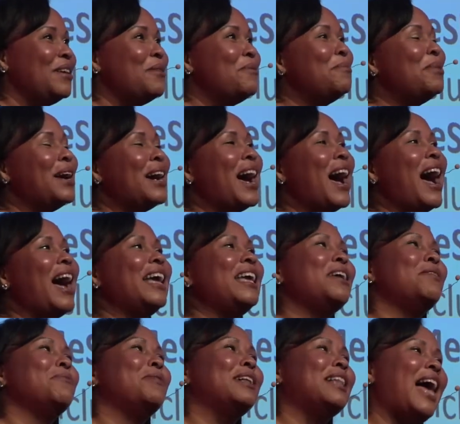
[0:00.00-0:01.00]
But I
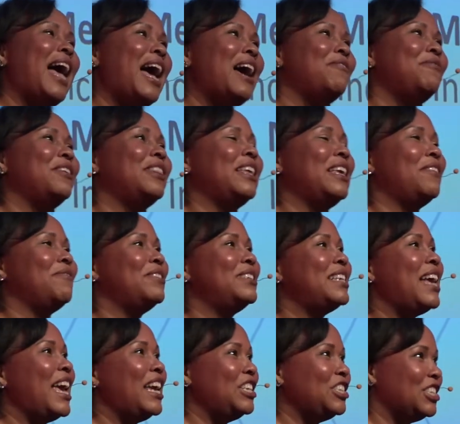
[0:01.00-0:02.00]
am glad for the
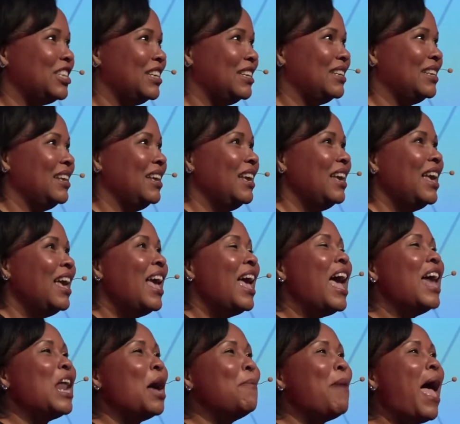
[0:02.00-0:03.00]
invitation,
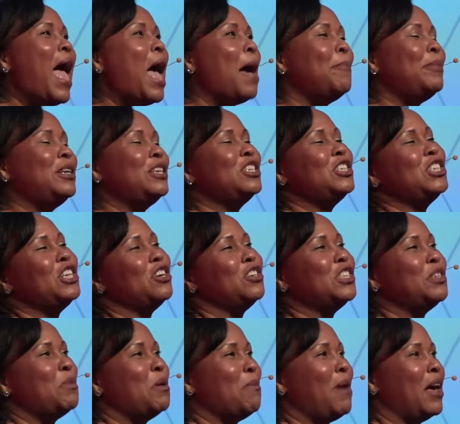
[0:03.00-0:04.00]
and I'm happy to share
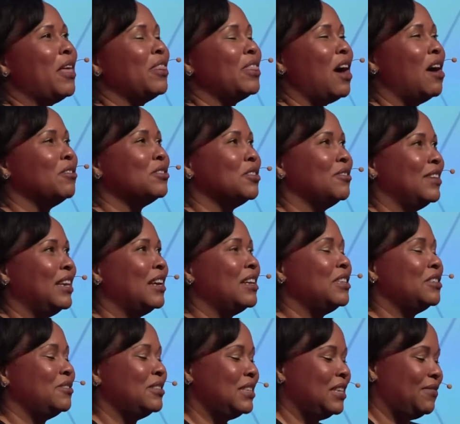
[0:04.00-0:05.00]
some of my thoughts on
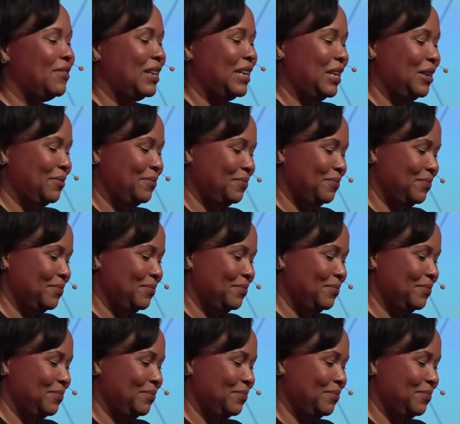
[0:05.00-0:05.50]
inclusivity.